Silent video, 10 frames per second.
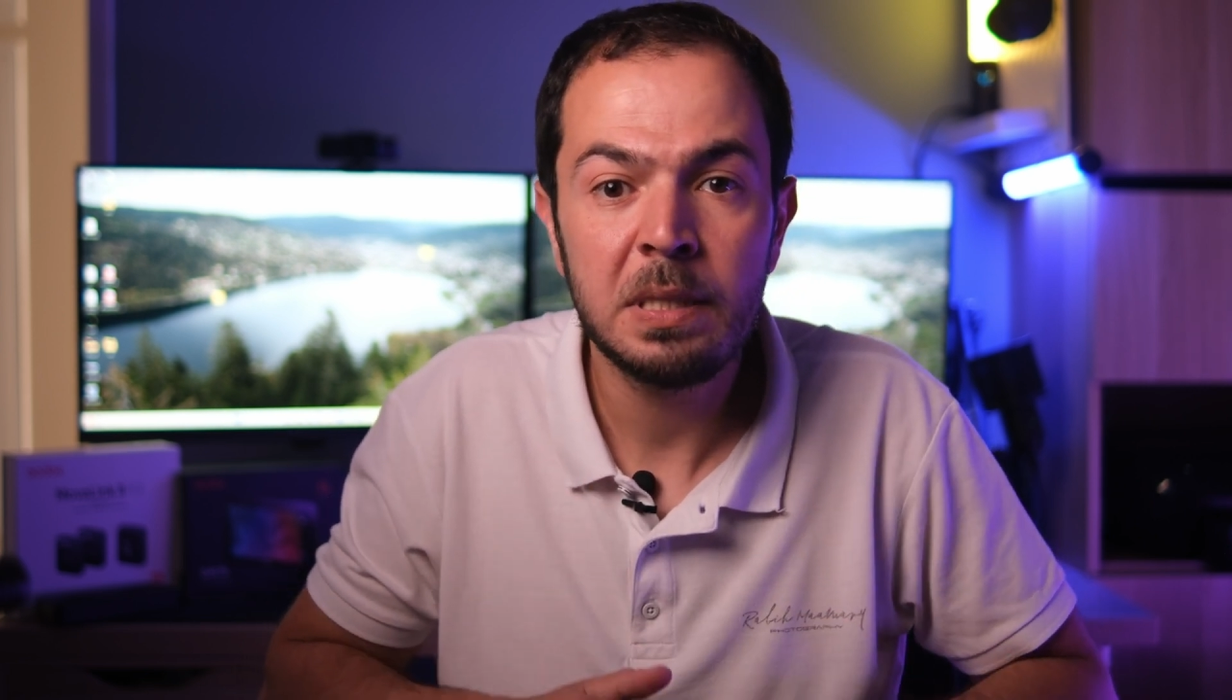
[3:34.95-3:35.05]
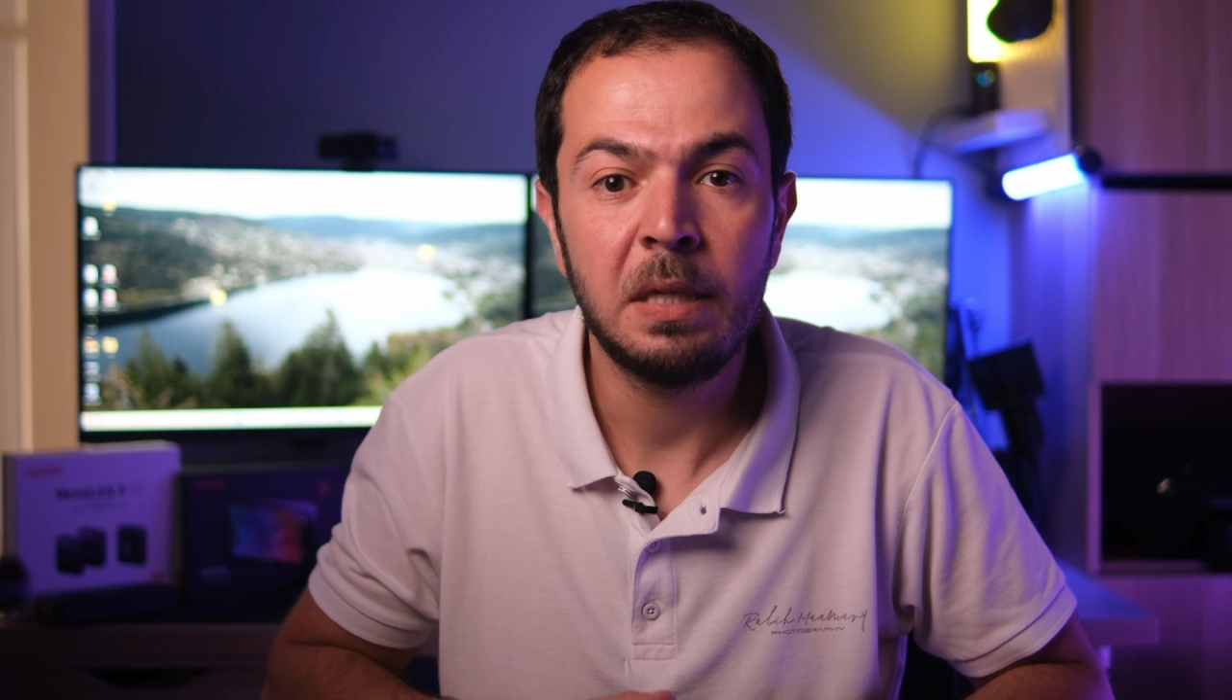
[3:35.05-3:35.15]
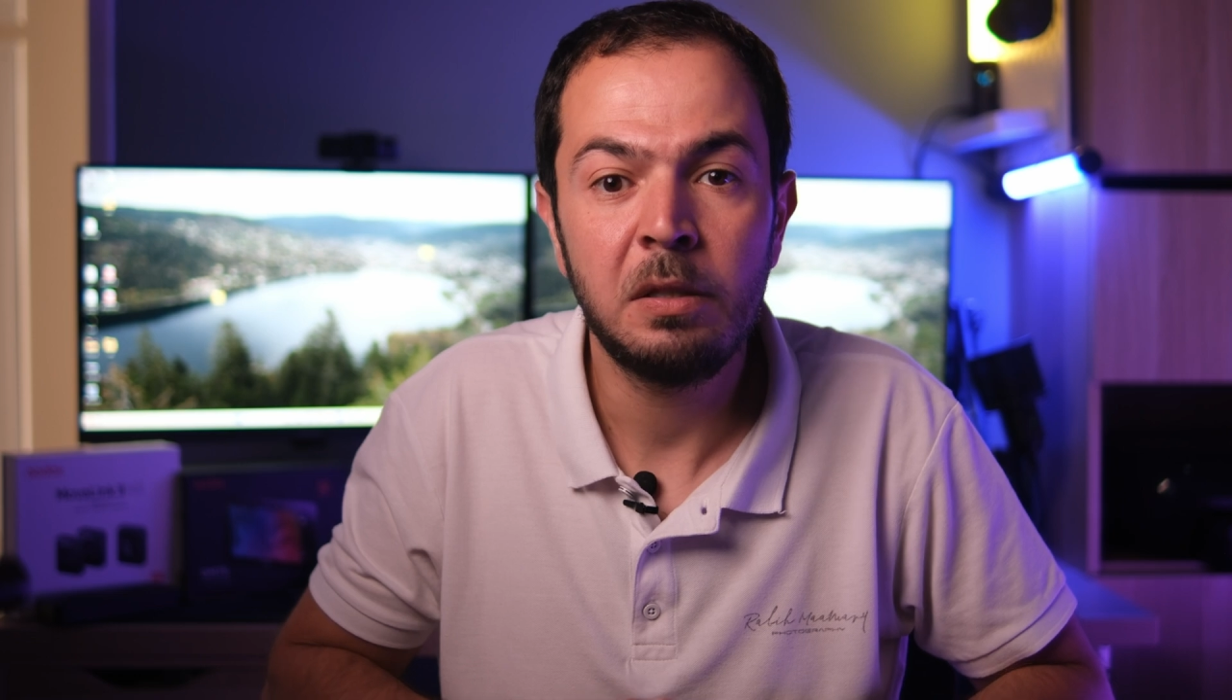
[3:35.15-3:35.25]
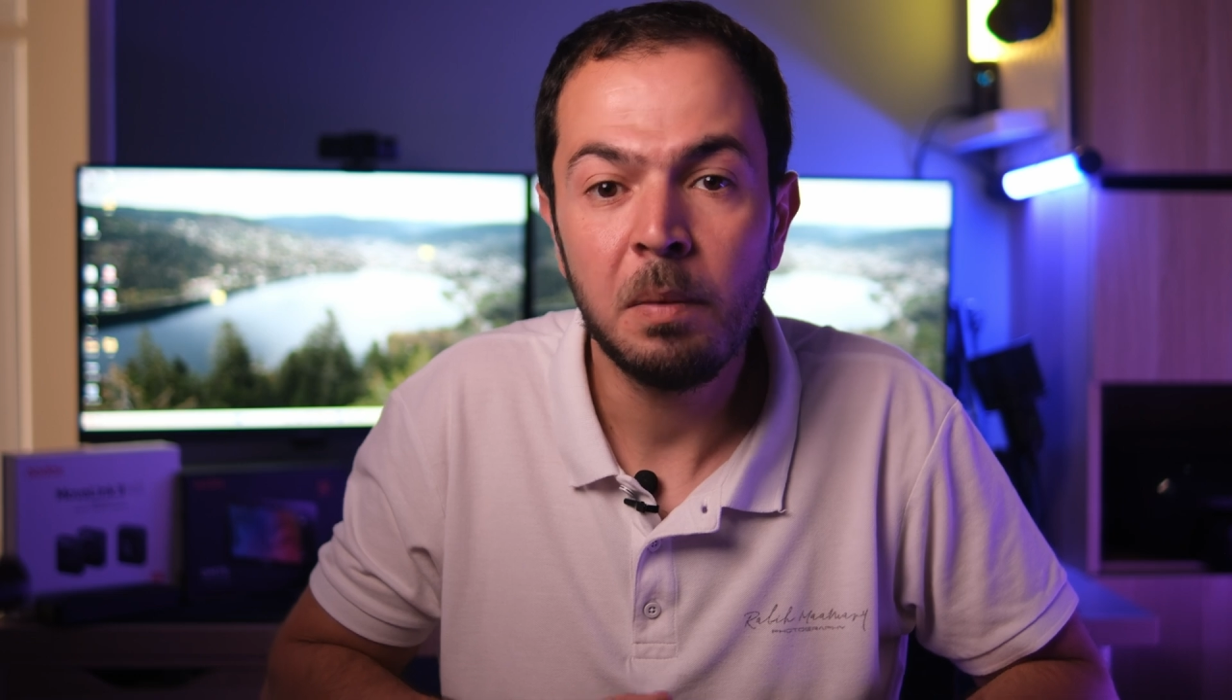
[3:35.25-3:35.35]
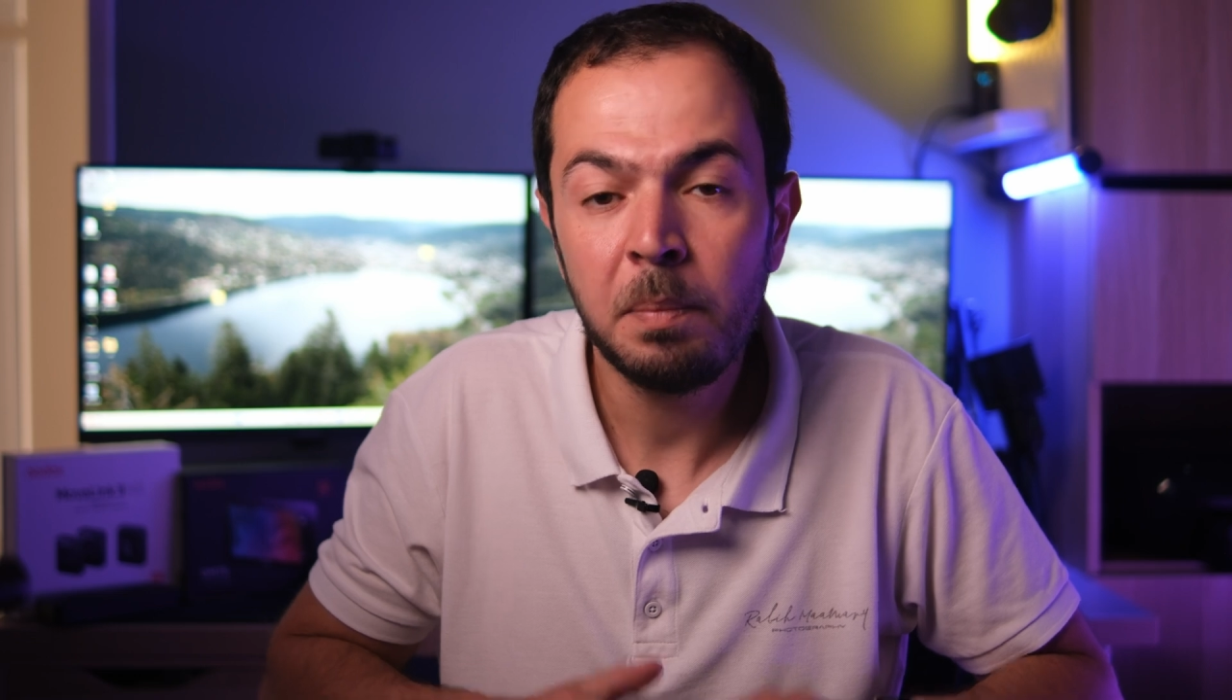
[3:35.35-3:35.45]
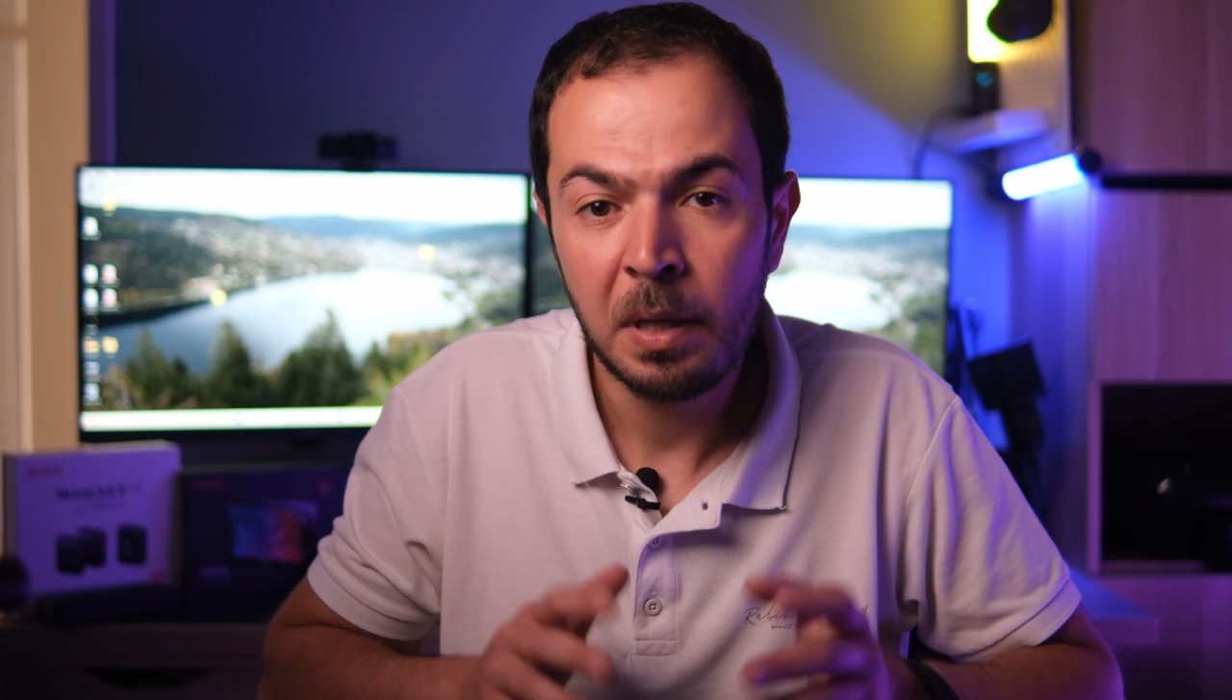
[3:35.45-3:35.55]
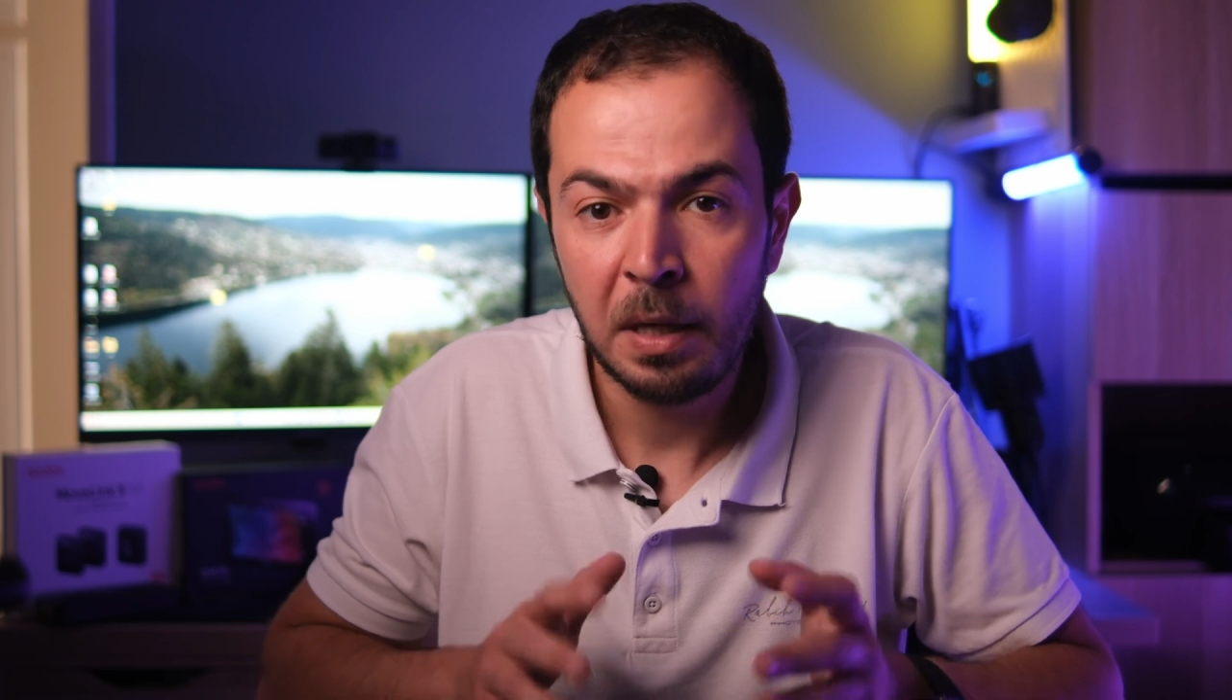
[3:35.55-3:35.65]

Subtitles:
setup